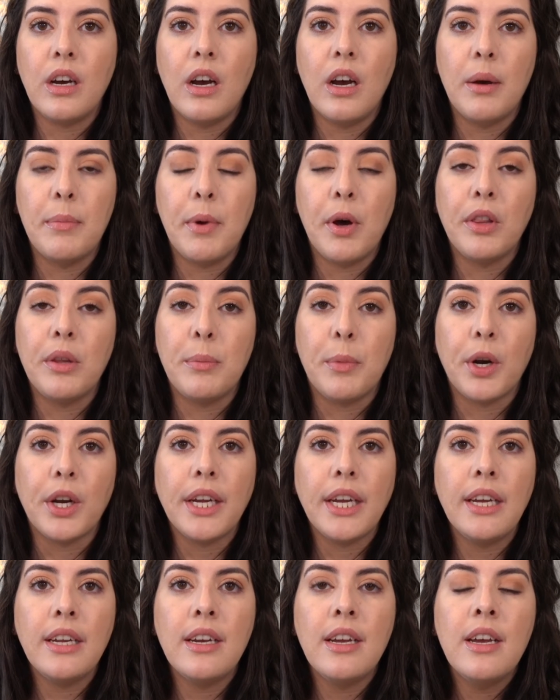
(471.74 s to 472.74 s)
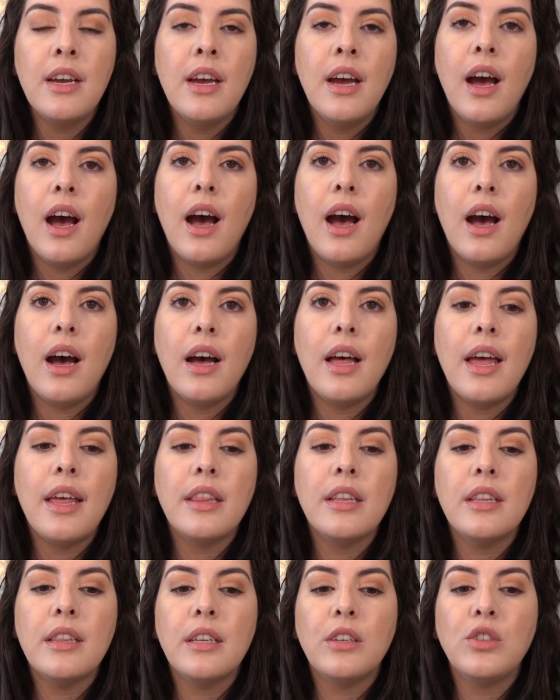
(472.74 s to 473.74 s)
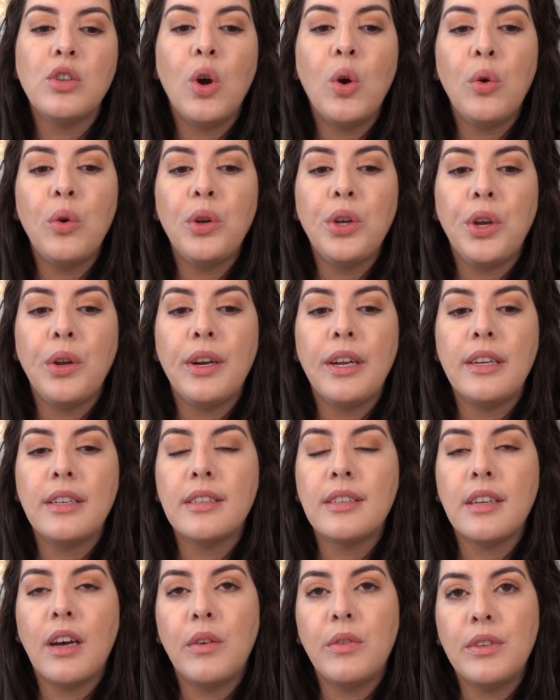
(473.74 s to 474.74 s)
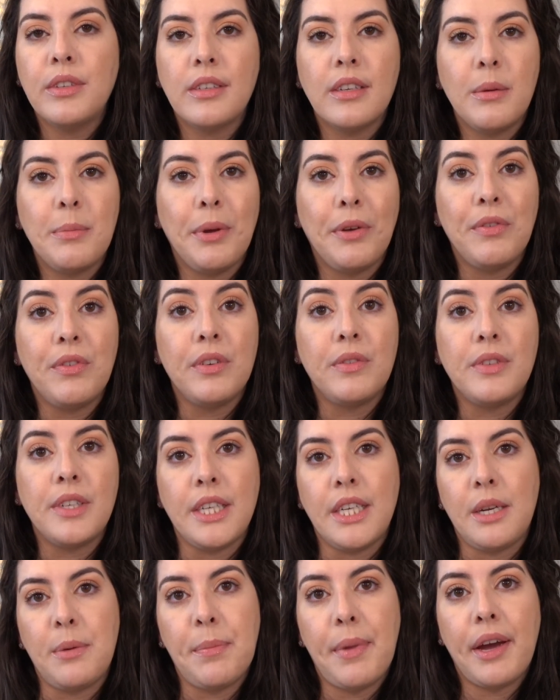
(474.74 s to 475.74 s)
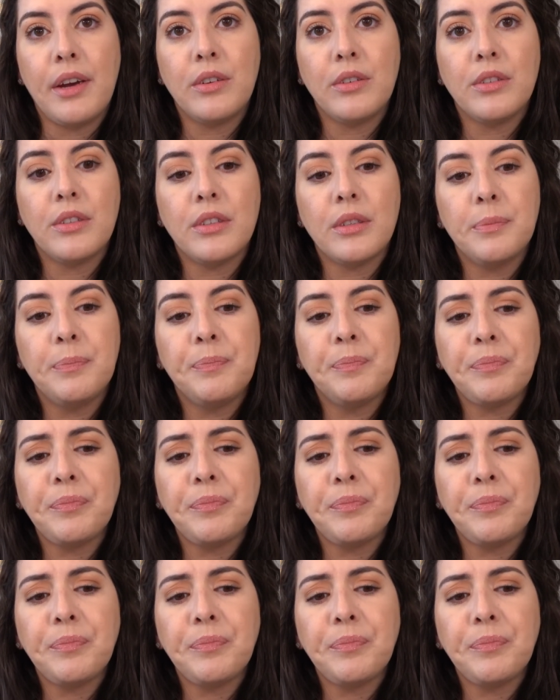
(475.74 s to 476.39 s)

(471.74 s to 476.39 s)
on the market. And then the total unit itself is going to be 15 pounds.